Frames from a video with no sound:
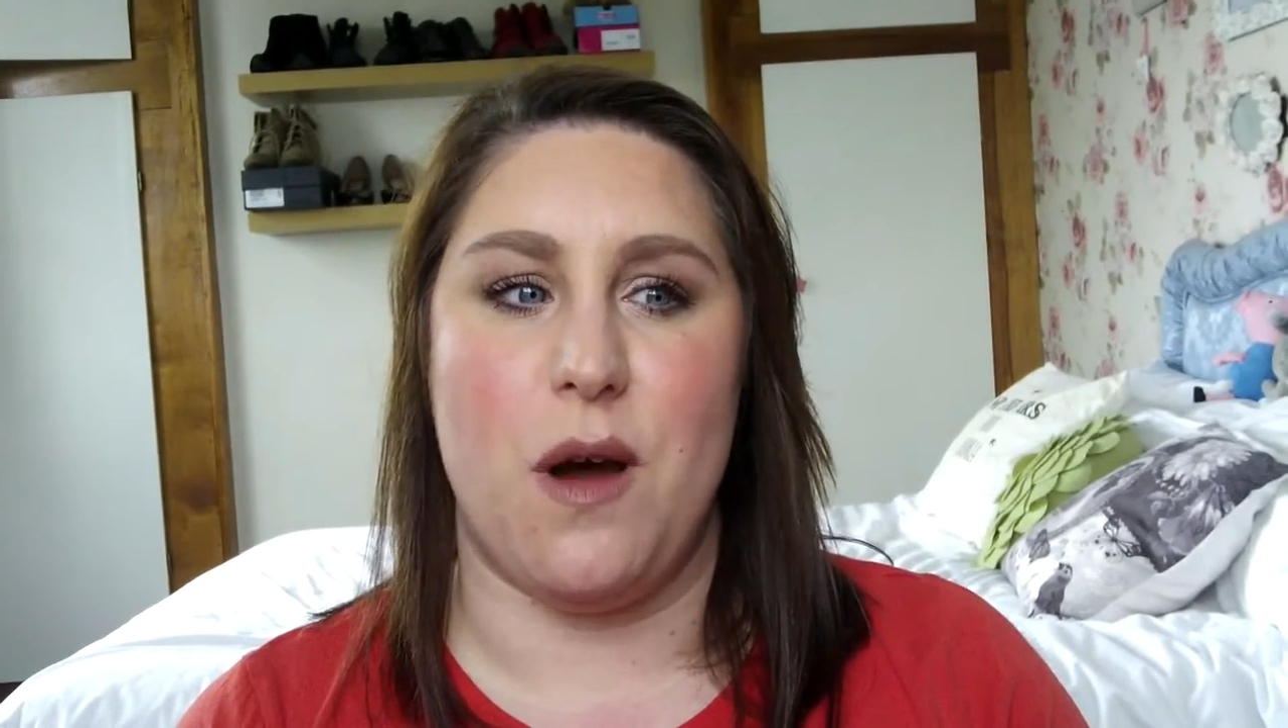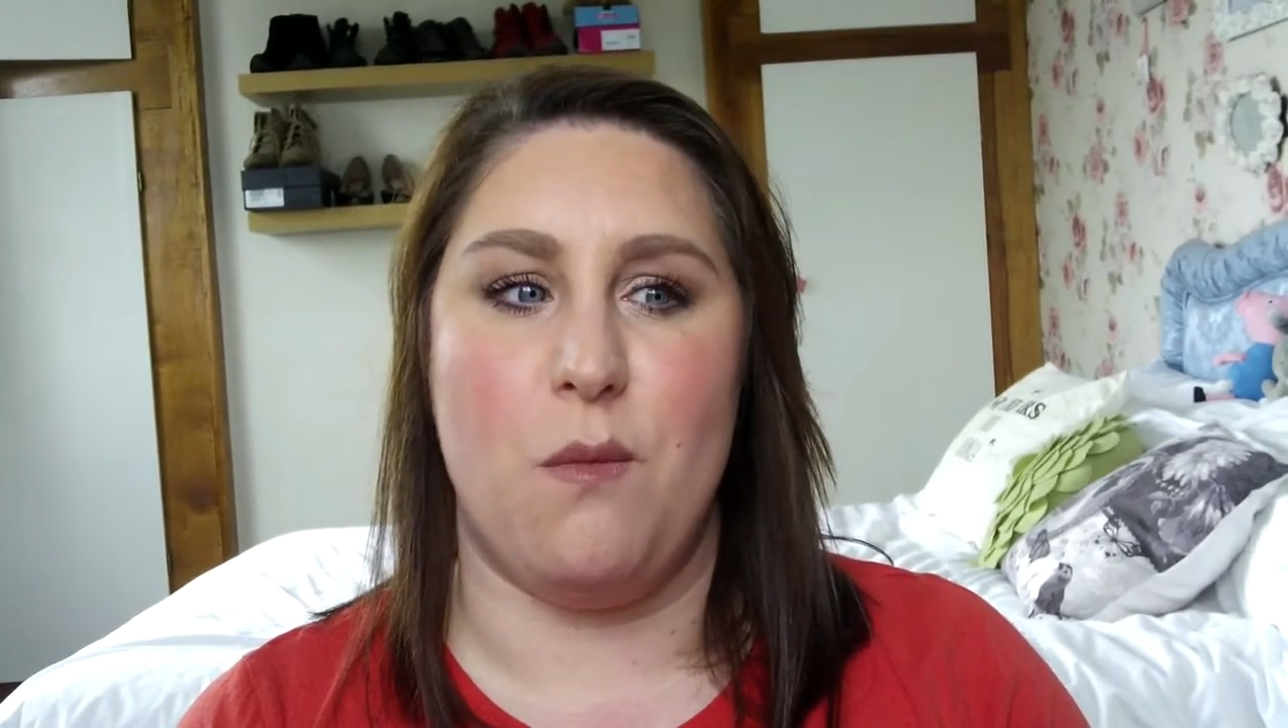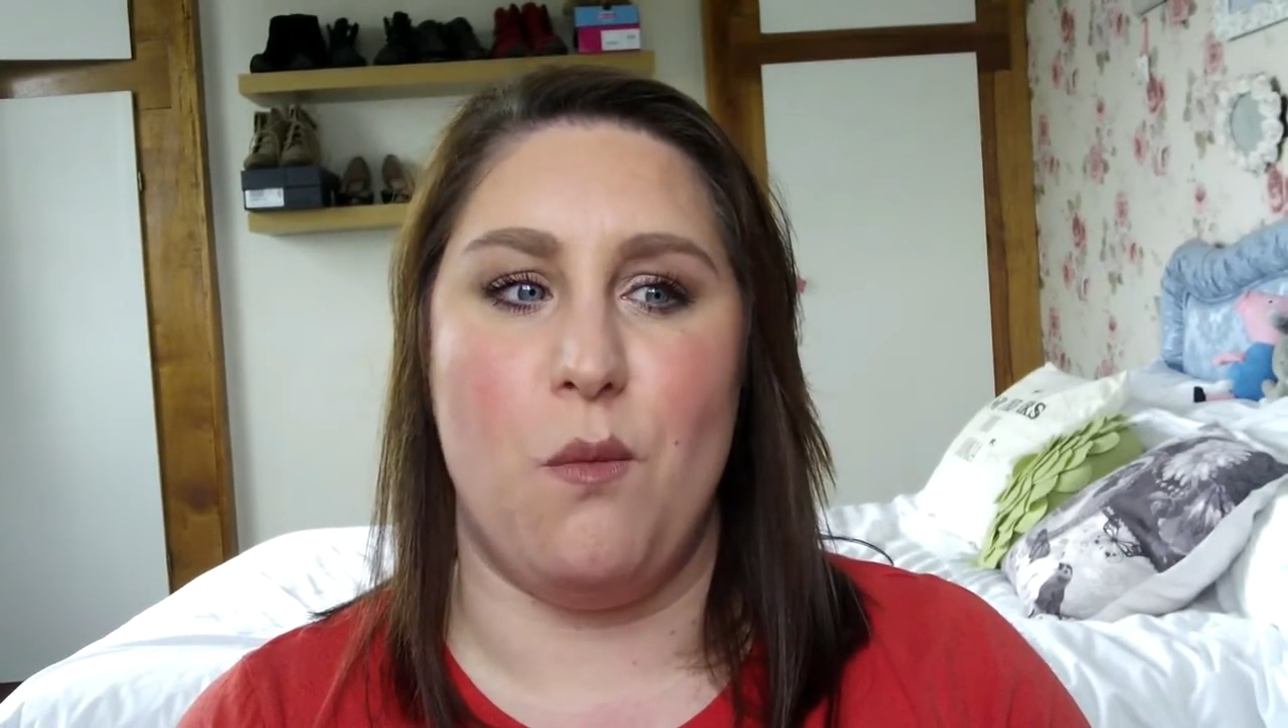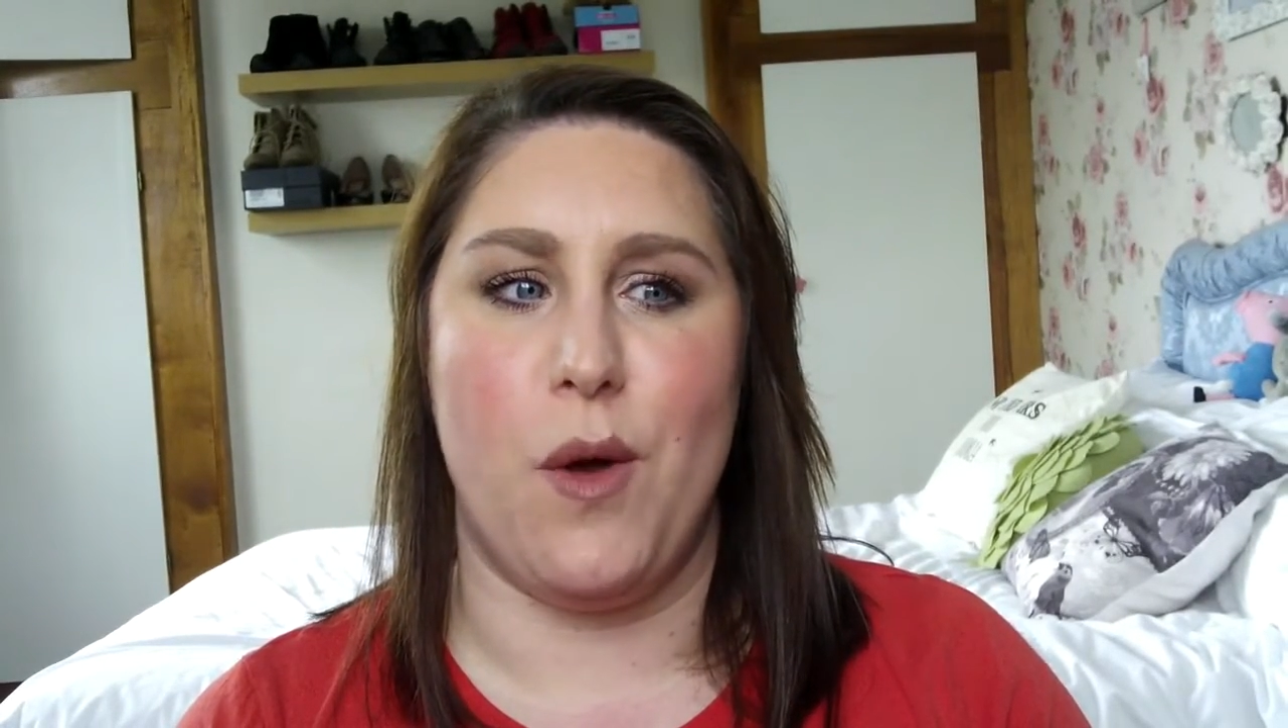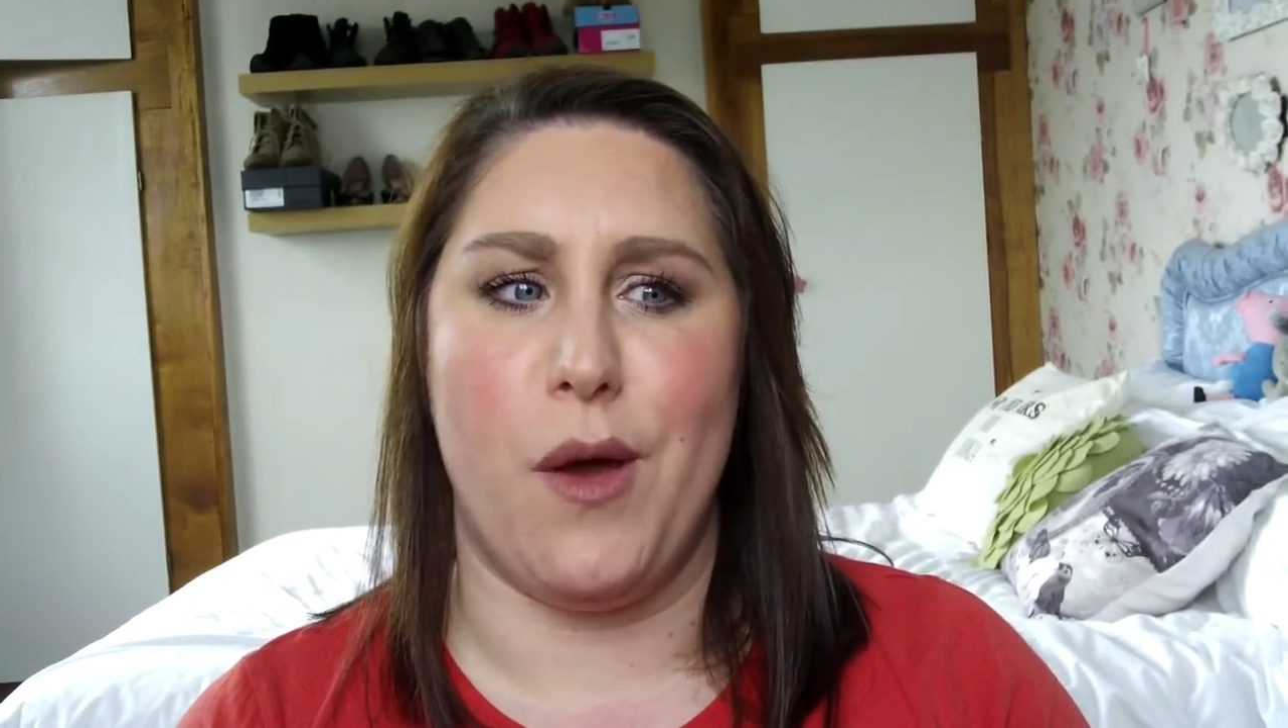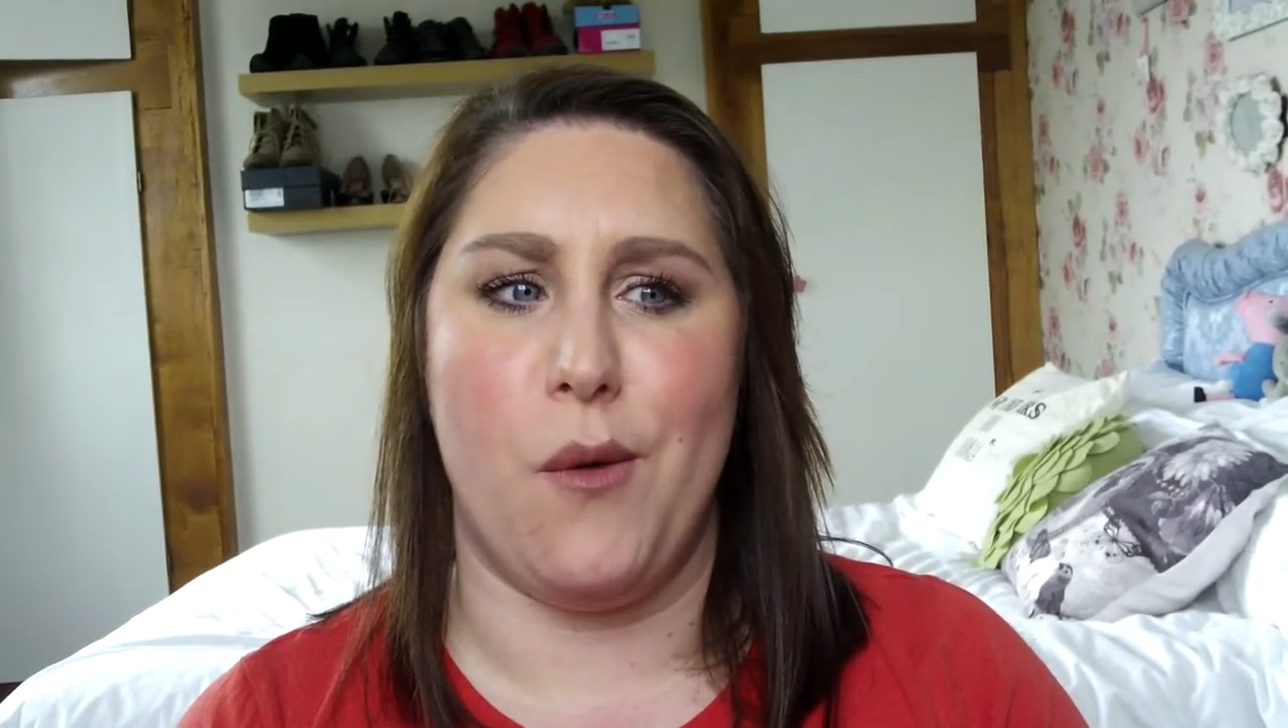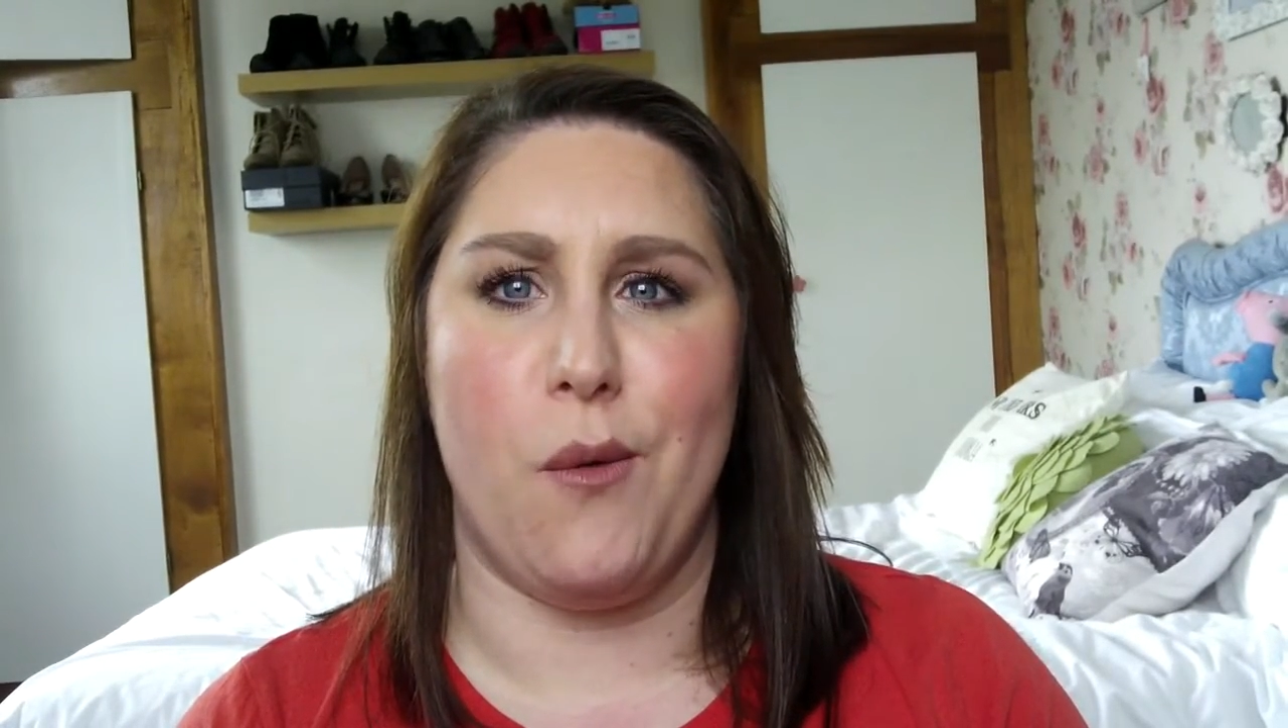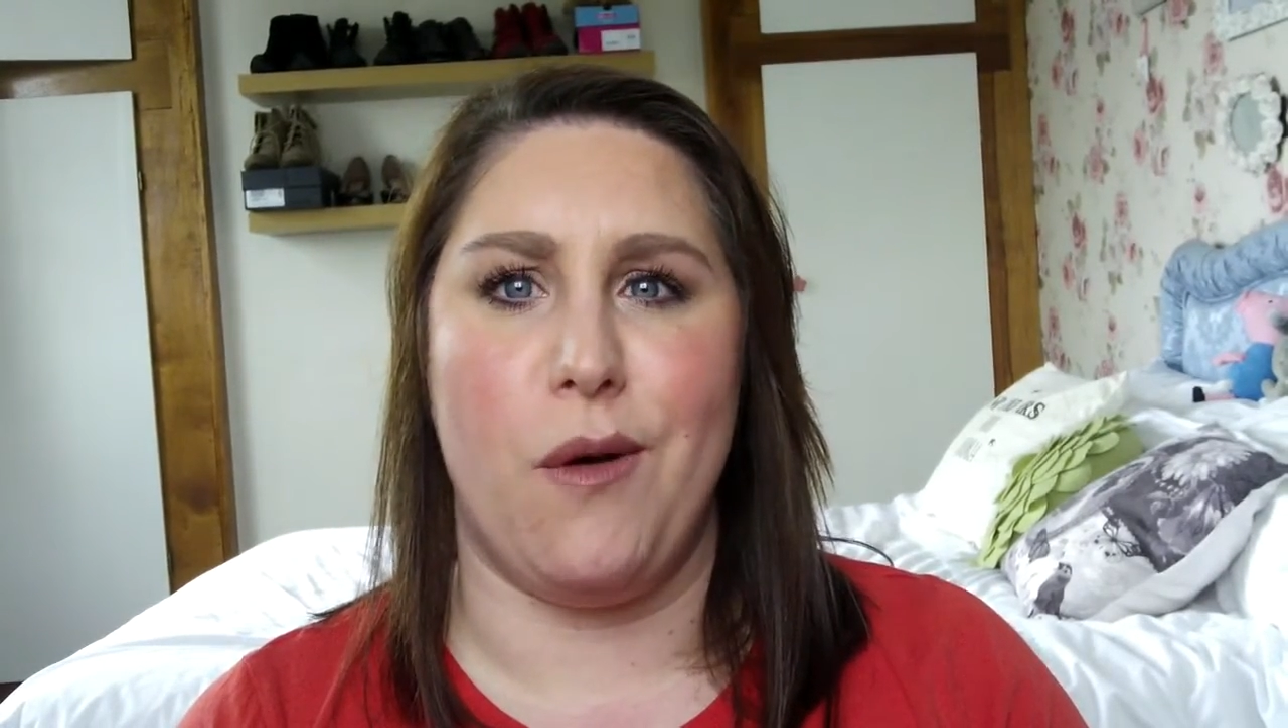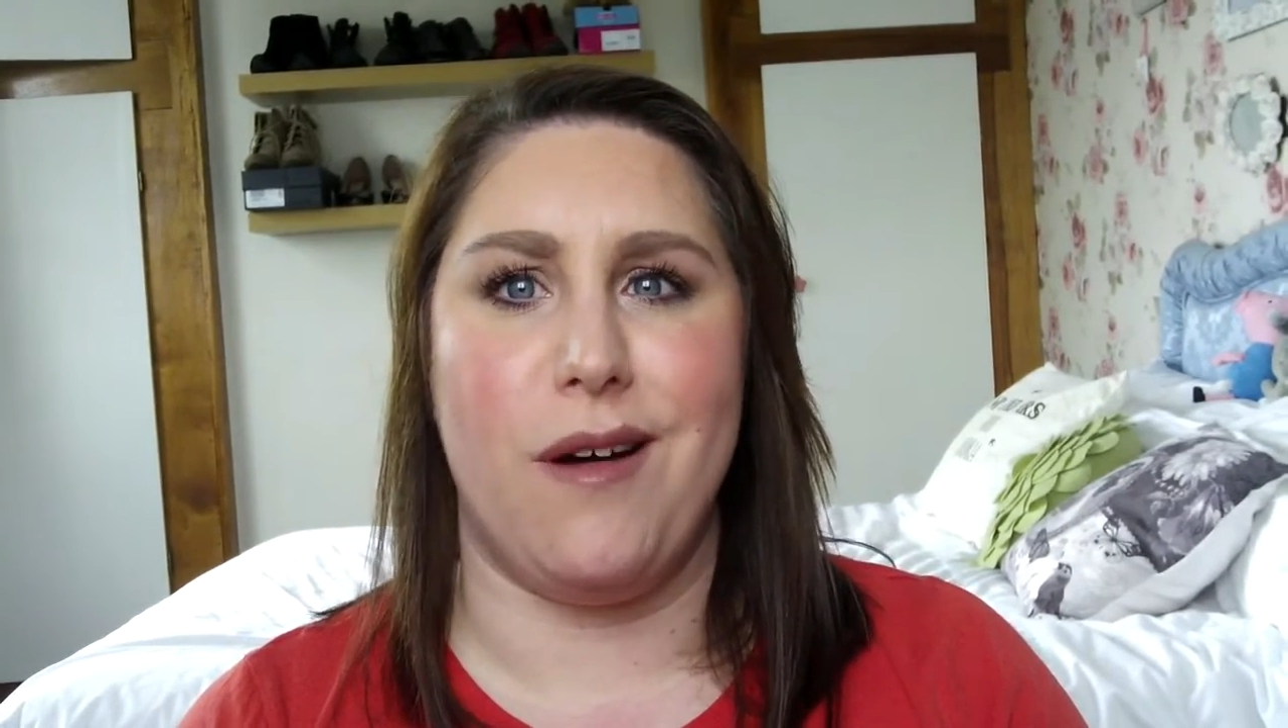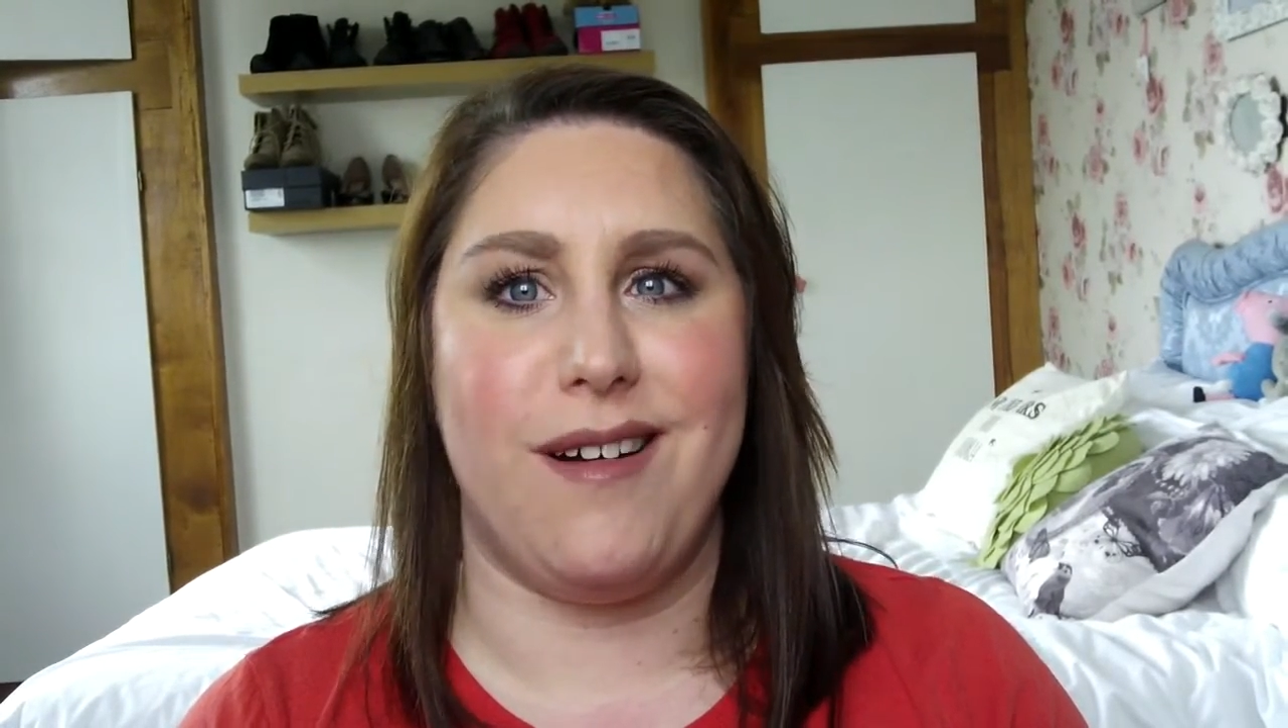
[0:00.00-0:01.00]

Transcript: one will